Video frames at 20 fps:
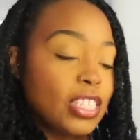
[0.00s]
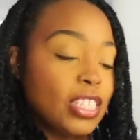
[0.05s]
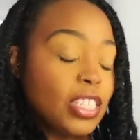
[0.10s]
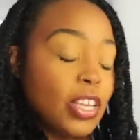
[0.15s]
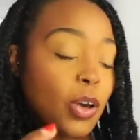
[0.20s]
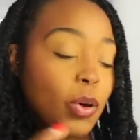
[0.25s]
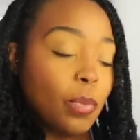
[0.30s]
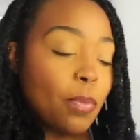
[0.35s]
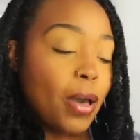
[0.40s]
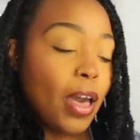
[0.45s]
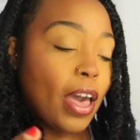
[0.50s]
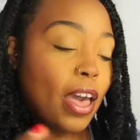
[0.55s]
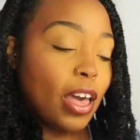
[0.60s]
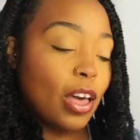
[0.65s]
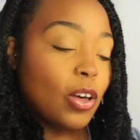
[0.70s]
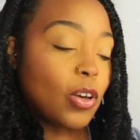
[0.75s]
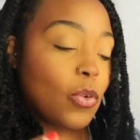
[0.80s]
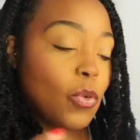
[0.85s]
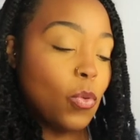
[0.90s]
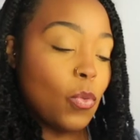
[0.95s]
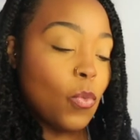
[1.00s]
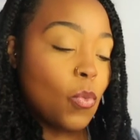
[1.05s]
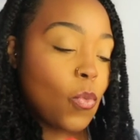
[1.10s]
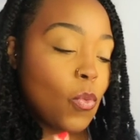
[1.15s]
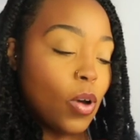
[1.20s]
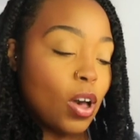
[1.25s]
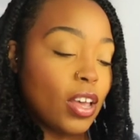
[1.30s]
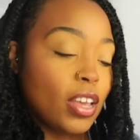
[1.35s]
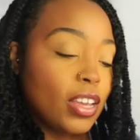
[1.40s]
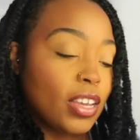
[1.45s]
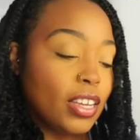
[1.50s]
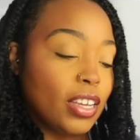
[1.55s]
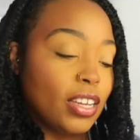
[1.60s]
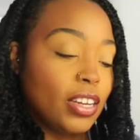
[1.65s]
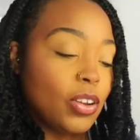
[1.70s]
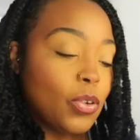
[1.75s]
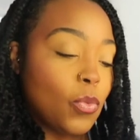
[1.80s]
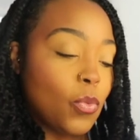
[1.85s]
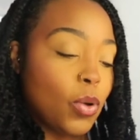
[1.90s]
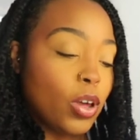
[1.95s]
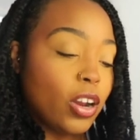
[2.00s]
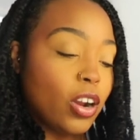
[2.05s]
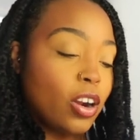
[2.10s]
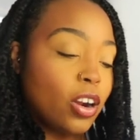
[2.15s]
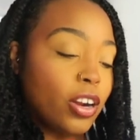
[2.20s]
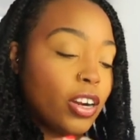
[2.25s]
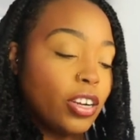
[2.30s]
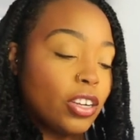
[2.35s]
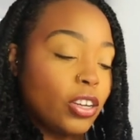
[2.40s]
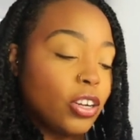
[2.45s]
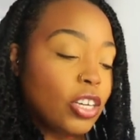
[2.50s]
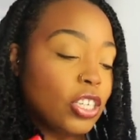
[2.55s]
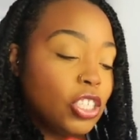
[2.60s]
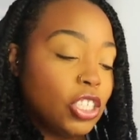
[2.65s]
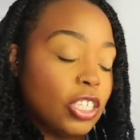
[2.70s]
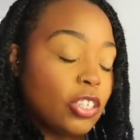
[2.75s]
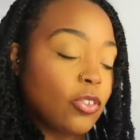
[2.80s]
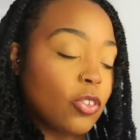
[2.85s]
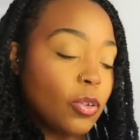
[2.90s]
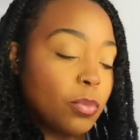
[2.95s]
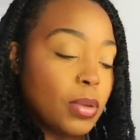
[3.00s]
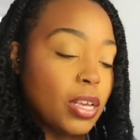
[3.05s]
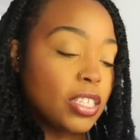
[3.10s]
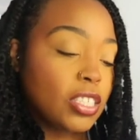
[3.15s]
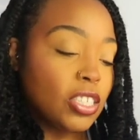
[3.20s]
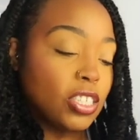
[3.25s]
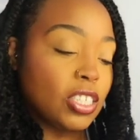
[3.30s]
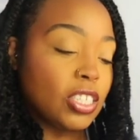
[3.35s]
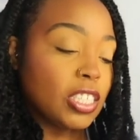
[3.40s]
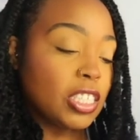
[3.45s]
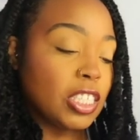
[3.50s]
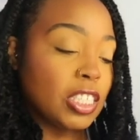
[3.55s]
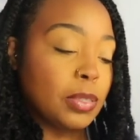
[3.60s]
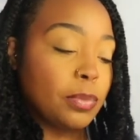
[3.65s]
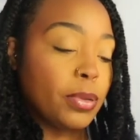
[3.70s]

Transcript: So pile one, what are your general messages?